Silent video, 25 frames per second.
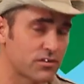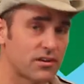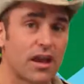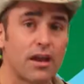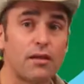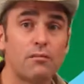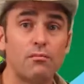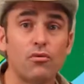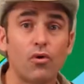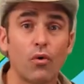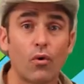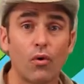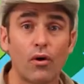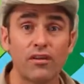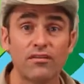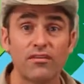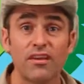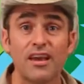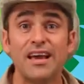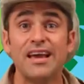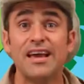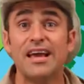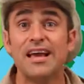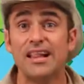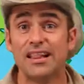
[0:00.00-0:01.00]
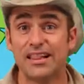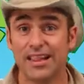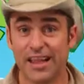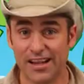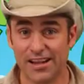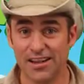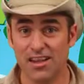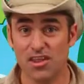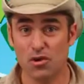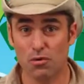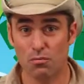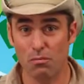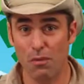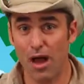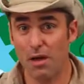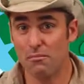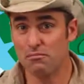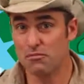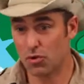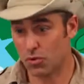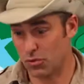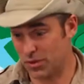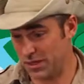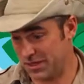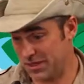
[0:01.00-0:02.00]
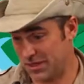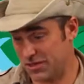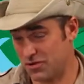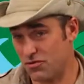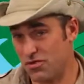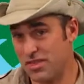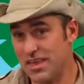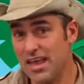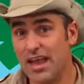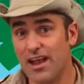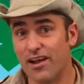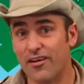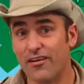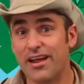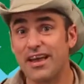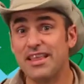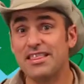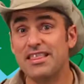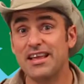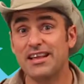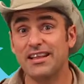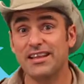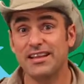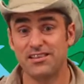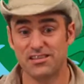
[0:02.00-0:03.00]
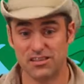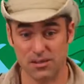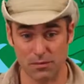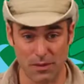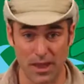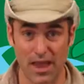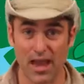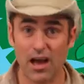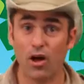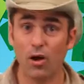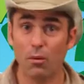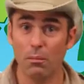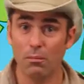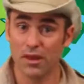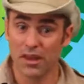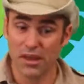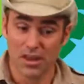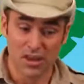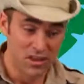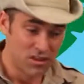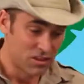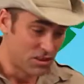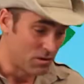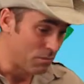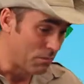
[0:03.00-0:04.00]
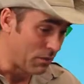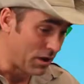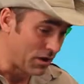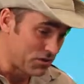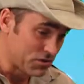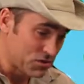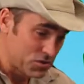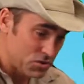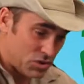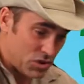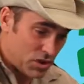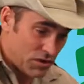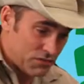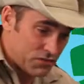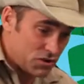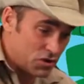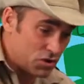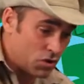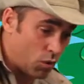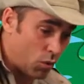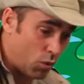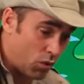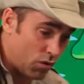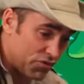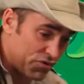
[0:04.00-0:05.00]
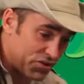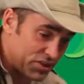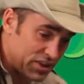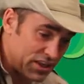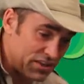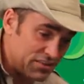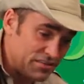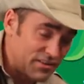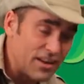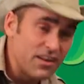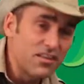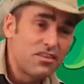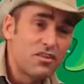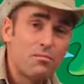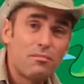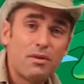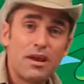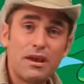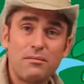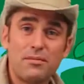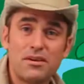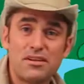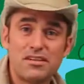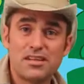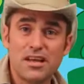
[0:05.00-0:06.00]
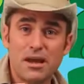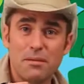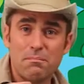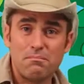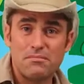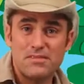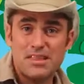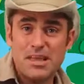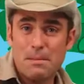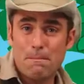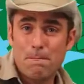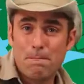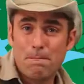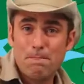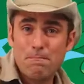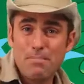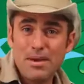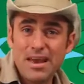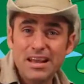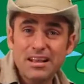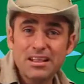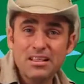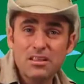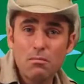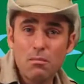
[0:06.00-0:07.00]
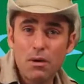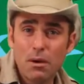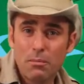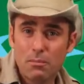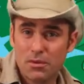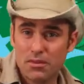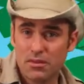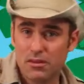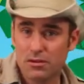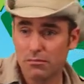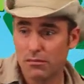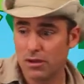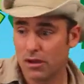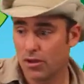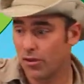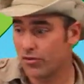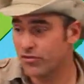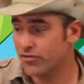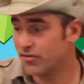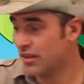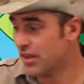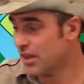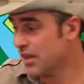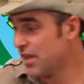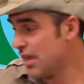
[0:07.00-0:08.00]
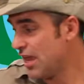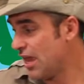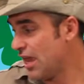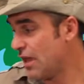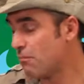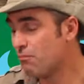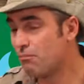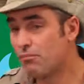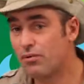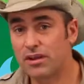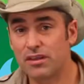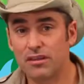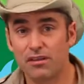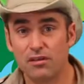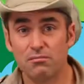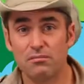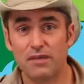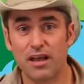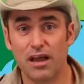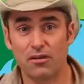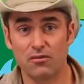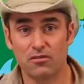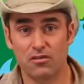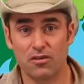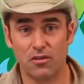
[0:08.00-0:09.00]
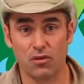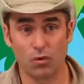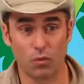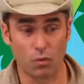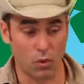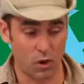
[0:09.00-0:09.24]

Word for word: type noise, letting their mom know that they're there and they need some help. The mothers often go over, they dig the babies up, they pick them up with their mouths and bring them down to the